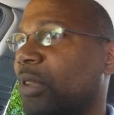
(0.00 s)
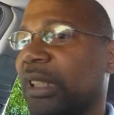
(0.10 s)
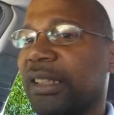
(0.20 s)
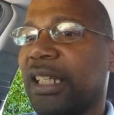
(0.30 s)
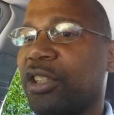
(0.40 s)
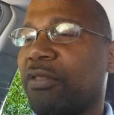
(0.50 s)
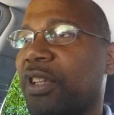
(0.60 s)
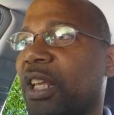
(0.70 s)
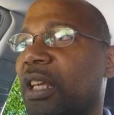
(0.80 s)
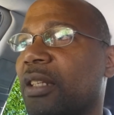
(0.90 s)
in search of
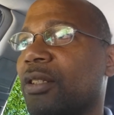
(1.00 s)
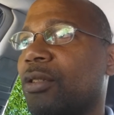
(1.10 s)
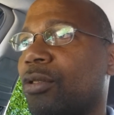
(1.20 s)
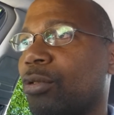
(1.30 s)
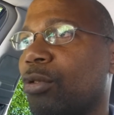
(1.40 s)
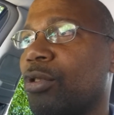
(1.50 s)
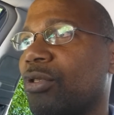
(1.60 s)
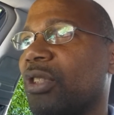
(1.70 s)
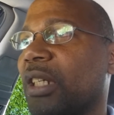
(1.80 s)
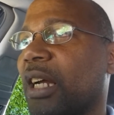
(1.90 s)
the keys to go
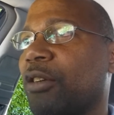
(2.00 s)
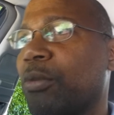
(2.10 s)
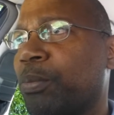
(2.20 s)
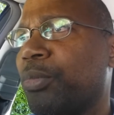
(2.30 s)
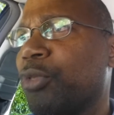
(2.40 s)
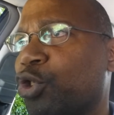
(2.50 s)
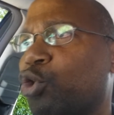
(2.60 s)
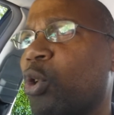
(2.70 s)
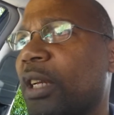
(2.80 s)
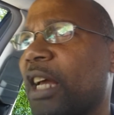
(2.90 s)
use the car, you're
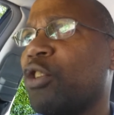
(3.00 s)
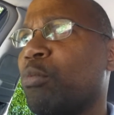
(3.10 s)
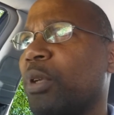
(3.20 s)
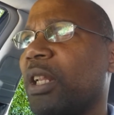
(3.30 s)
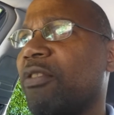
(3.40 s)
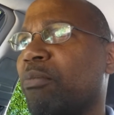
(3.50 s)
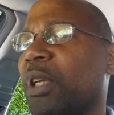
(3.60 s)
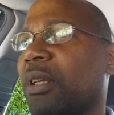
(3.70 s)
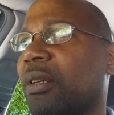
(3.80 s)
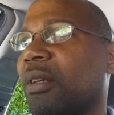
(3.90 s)
showing that you believe
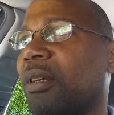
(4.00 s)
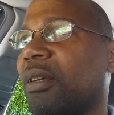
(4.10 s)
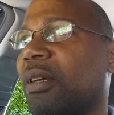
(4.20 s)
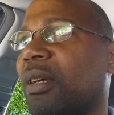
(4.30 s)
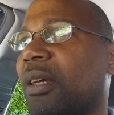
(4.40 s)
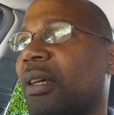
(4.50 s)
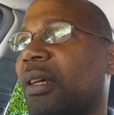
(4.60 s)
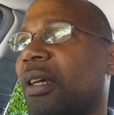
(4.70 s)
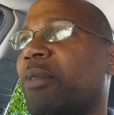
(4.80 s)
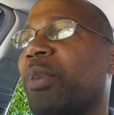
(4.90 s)
me.
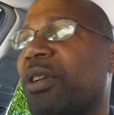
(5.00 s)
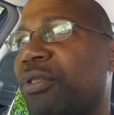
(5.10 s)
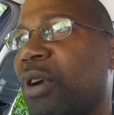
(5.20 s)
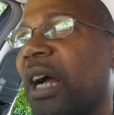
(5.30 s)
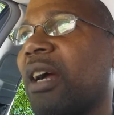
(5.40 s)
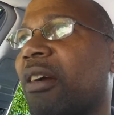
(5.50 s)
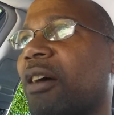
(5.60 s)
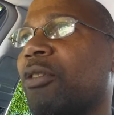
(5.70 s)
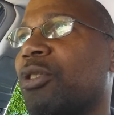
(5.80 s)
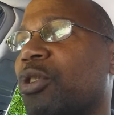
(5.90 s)
But if you hang
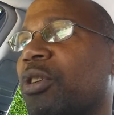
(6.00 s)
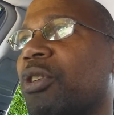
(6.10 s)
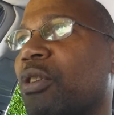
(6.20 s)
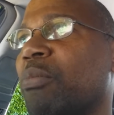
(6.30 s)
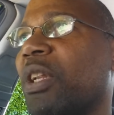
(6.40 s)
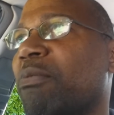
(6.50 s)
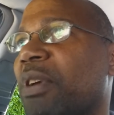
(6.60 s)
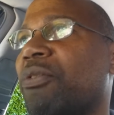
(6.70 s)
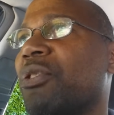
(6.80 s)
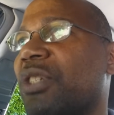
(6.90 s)
around, you're showing you don't believe
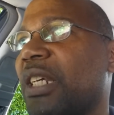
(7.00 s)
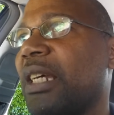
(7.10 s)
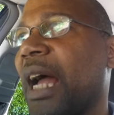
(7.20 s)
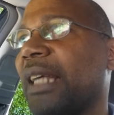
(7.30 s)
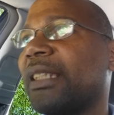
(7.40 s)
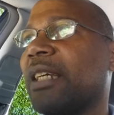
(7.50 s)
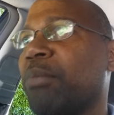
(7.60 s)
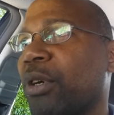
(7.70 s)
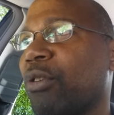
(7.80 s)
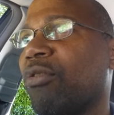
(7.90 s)
me. If you stay
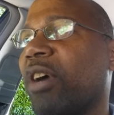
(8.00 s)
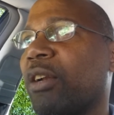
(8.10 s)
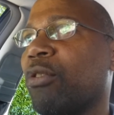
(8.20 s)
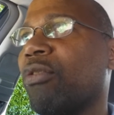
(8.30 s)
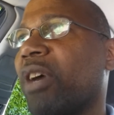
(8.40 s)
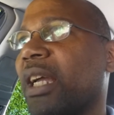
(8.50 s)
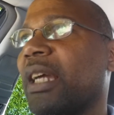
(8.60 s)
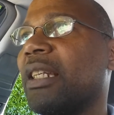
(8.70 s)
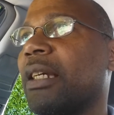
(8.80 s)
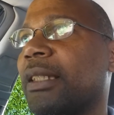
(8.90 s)
asking me over and over
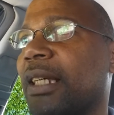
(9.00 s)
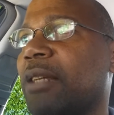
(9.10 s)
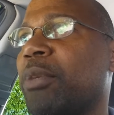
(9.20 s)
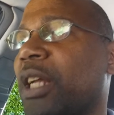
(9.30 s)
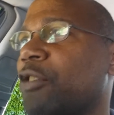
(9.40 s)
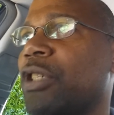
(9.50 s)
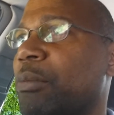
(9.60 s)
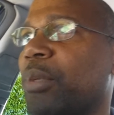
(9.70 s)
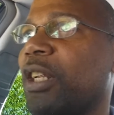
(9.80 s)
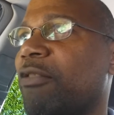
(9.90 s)
again, you're telling me that you
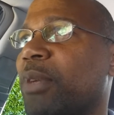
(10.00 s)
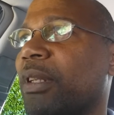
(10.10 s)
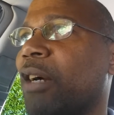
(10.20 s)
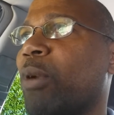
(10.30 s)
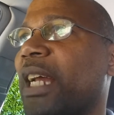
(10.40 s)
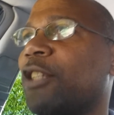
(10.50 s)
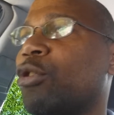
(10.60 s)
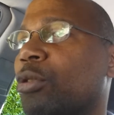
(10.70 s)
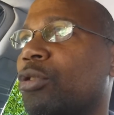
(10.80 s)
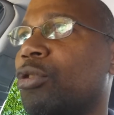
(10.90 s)
didn't believe me, that when I
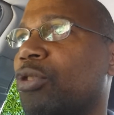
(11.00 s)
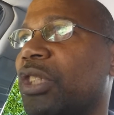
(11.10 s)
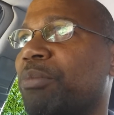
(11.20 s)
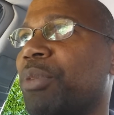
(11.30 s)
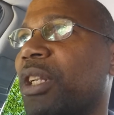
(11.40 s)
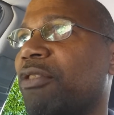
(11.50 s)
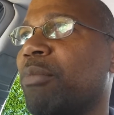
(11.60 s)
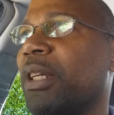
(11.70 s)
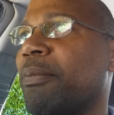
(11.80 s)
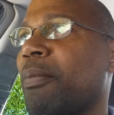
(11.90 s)
told you, you didn't believe
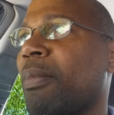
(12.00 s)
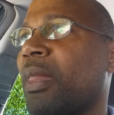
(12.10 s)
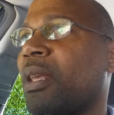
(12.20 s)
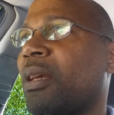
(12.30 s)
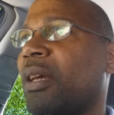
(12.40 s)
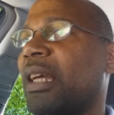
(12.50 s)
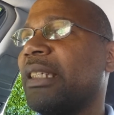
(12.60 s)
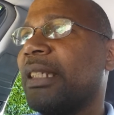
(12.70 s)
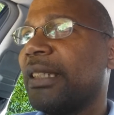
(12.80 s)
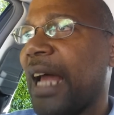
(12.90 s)
me.
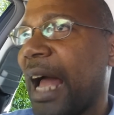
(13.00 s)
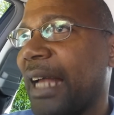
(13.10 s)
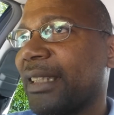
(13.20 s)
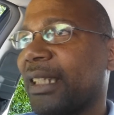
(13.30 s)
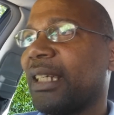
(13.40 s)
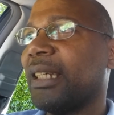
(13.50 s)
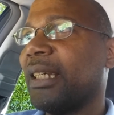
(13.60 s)
He says, ask